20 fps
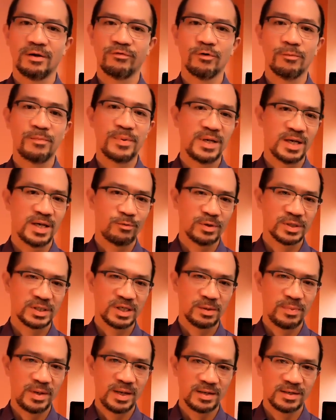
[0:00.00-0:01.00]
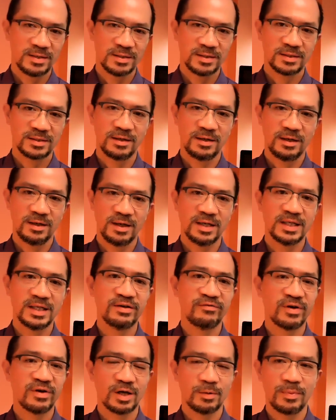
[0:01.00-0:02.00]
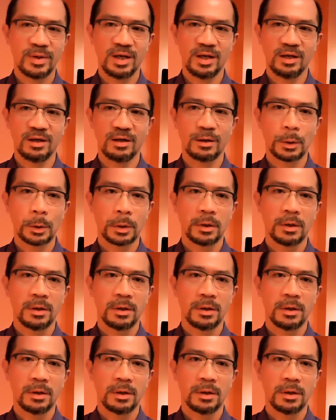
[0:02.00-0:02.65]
for PN recipients in developing